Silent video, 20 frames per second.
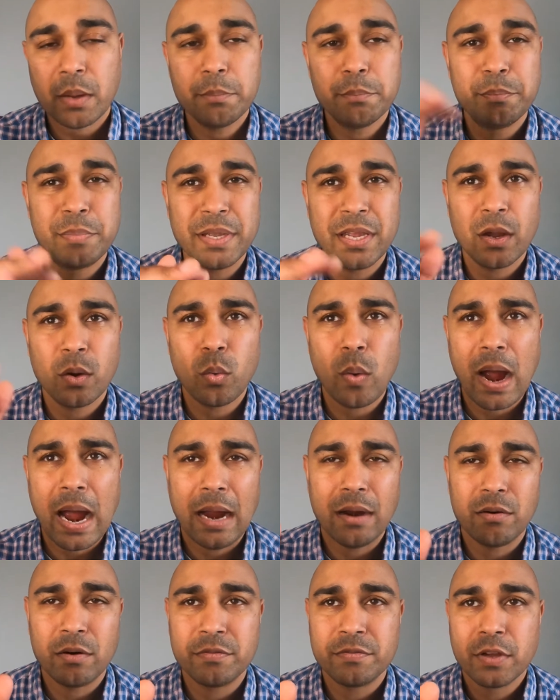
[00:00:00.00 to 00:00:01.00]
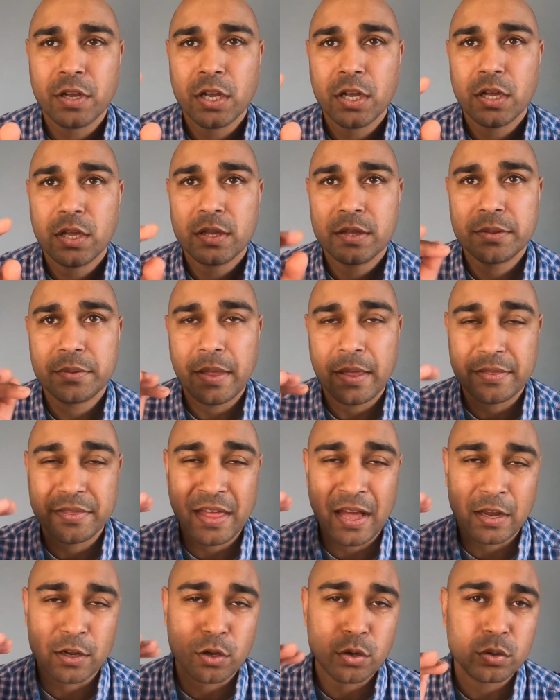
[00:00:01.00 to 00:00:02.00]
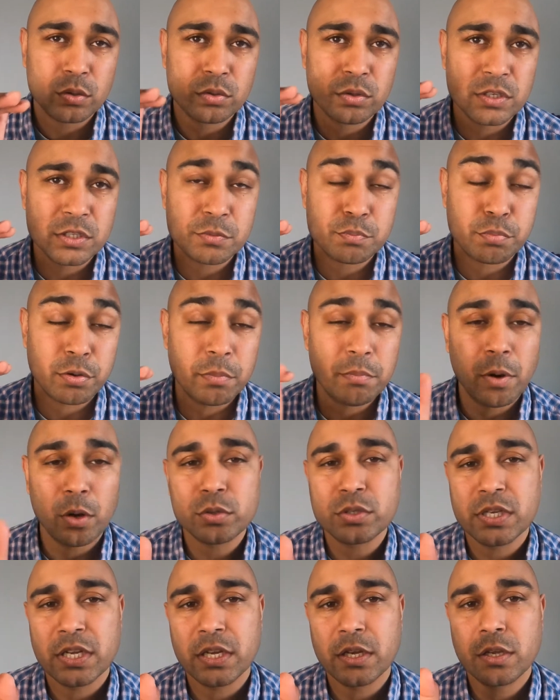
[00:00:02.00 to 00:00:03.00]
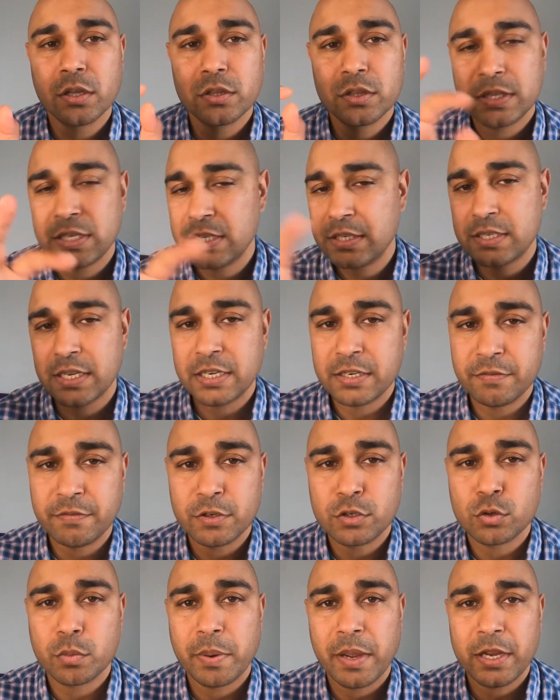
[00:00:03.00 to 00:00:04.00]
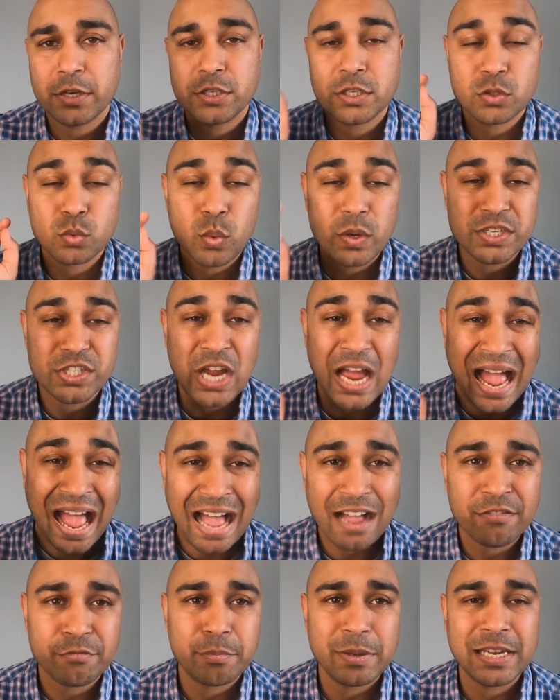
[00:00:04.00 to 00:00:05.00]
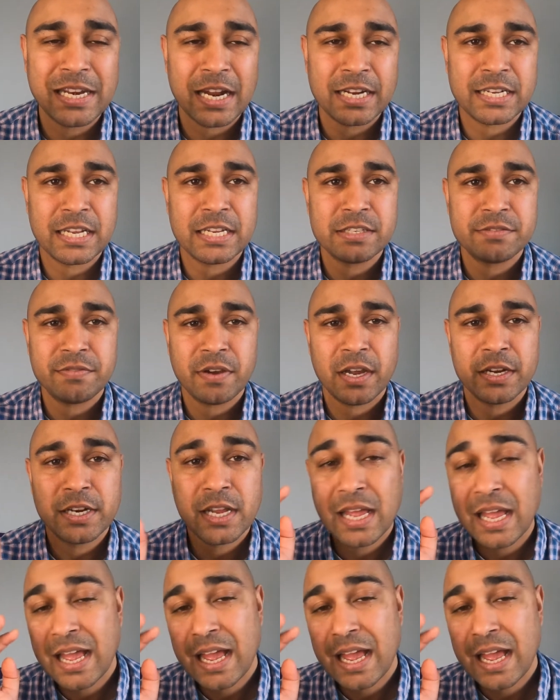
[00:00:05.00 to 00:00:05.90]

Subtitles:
be aware of that Google is promoting these individual pages which have been identified